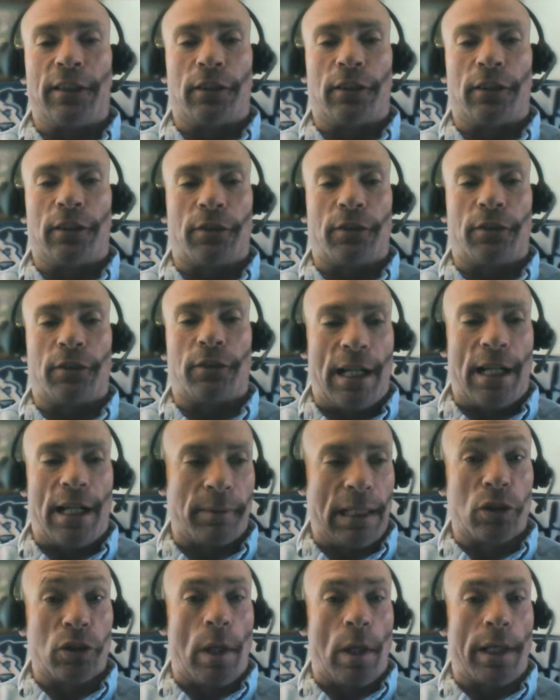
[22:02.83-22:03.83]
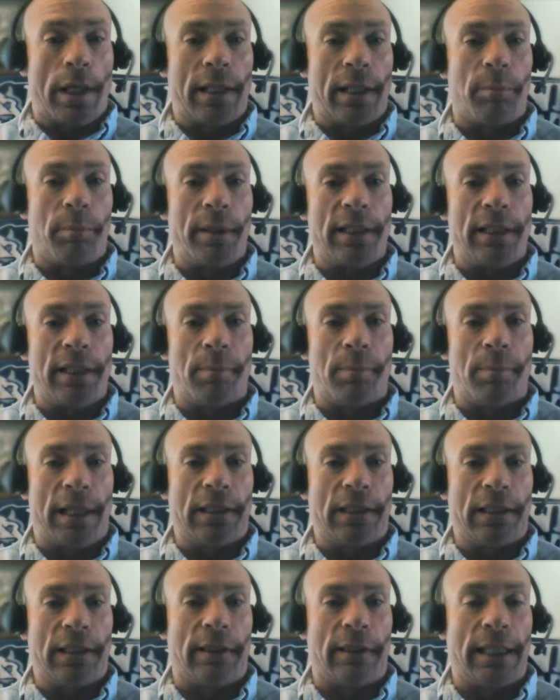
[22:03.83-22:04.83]
their transmit levels quite a bit depending
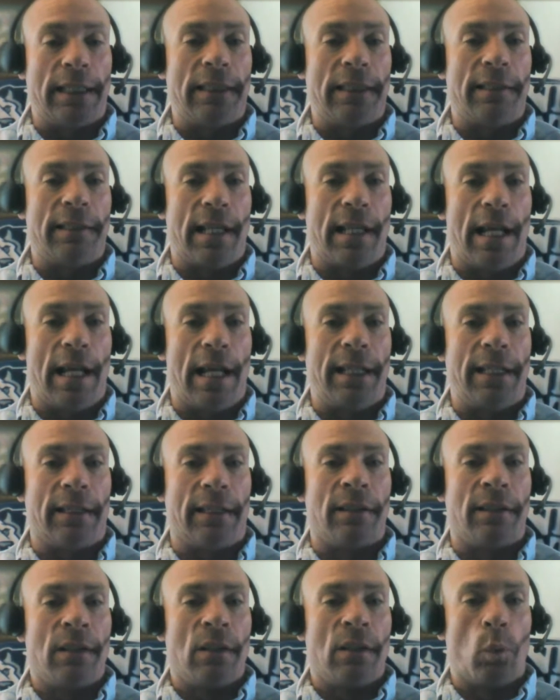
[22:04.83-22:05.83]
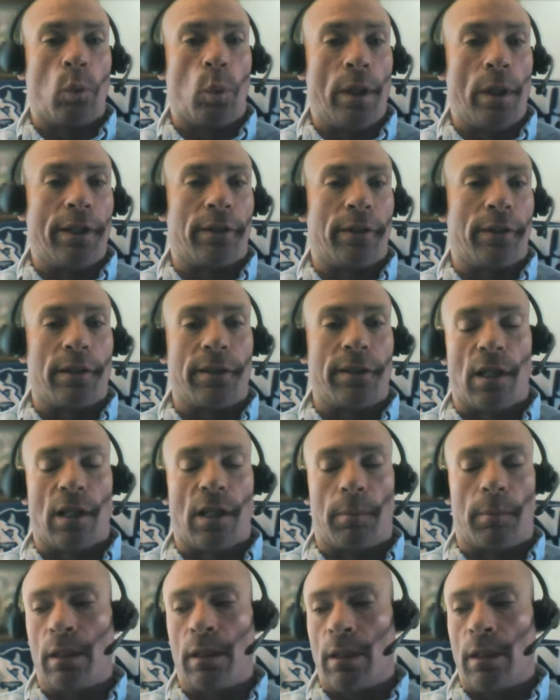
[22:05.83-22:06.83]
on night and day and winter and
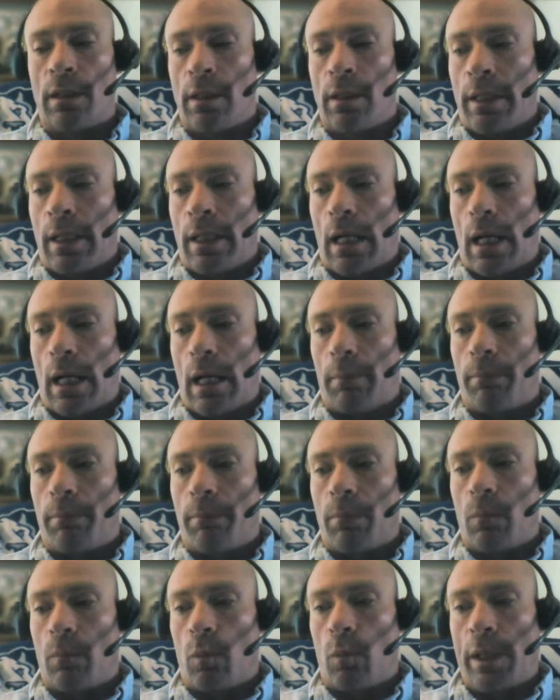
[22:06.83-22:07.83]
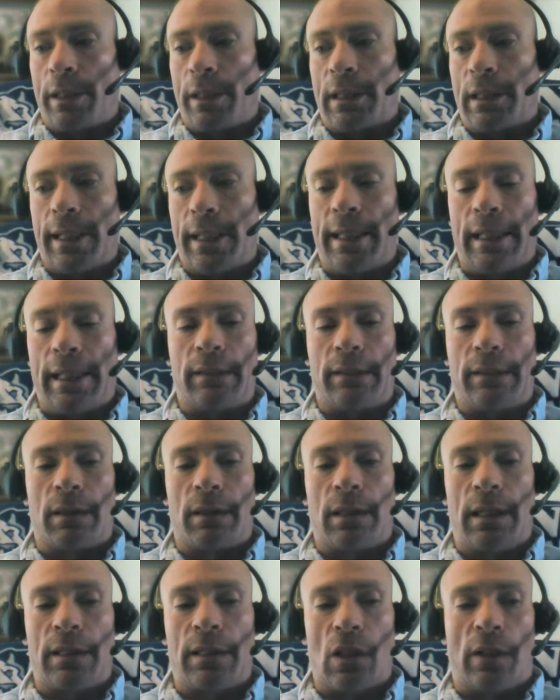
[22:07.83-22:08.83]
summer, um, which I think
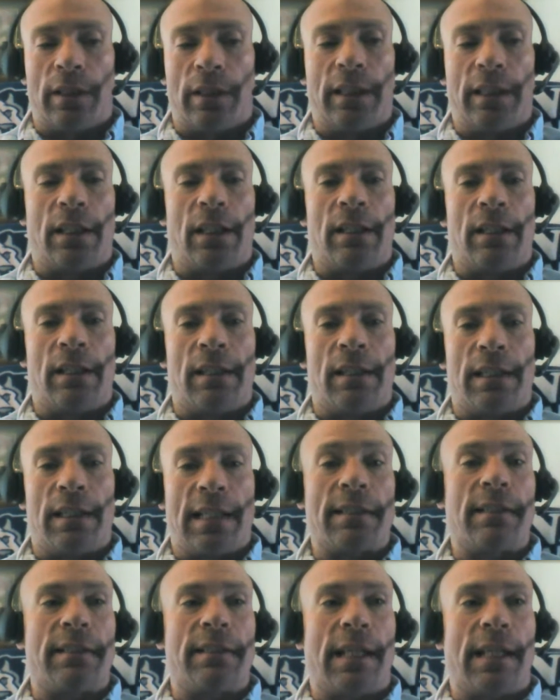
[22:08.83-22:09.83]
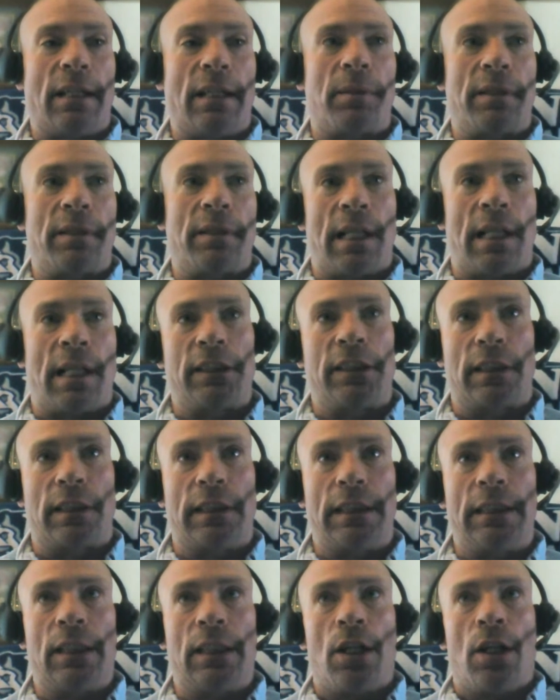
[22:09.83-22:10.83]
is going to necessitate
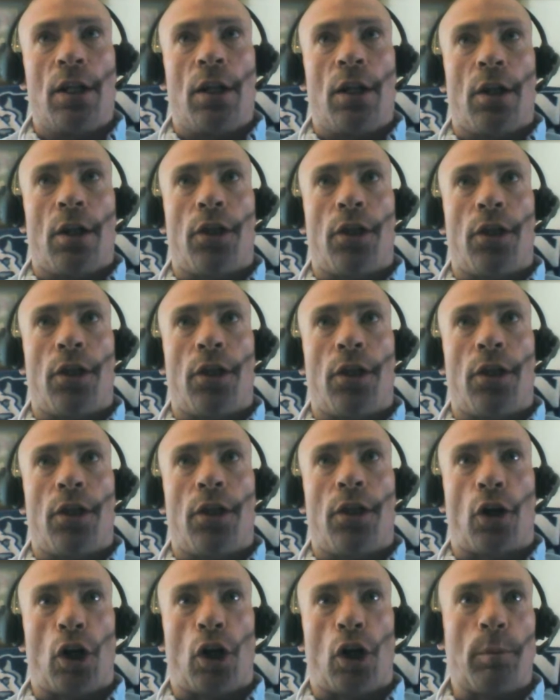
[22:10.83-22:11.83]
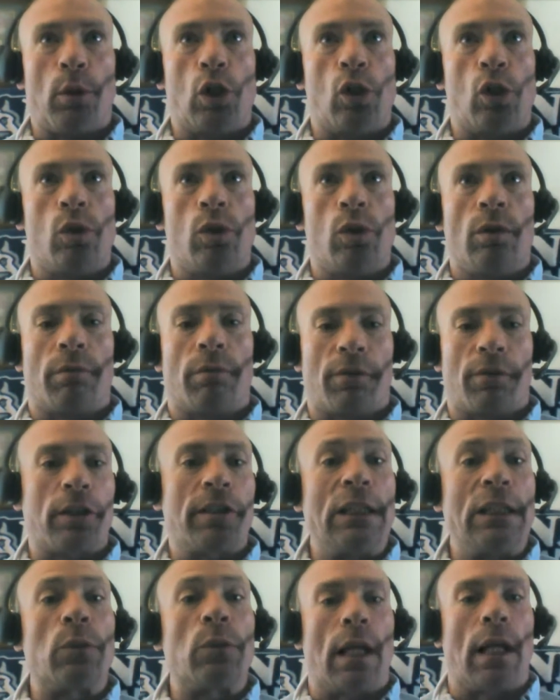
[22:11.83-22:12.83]
potentially thermal reverse
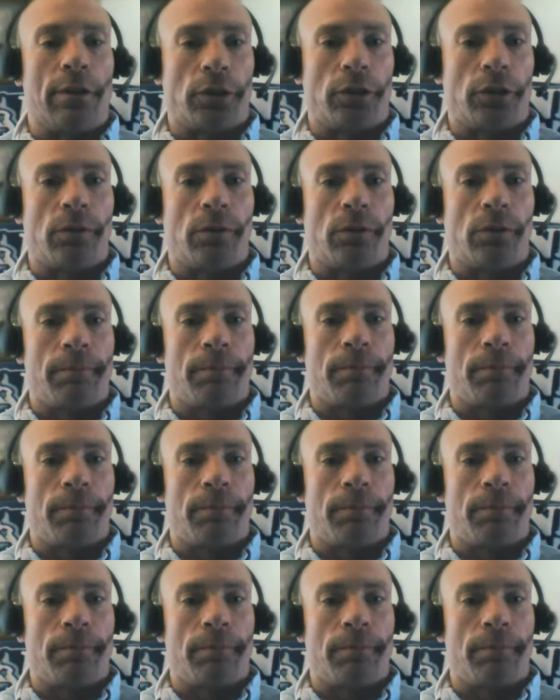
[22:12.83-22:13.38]
equalizers.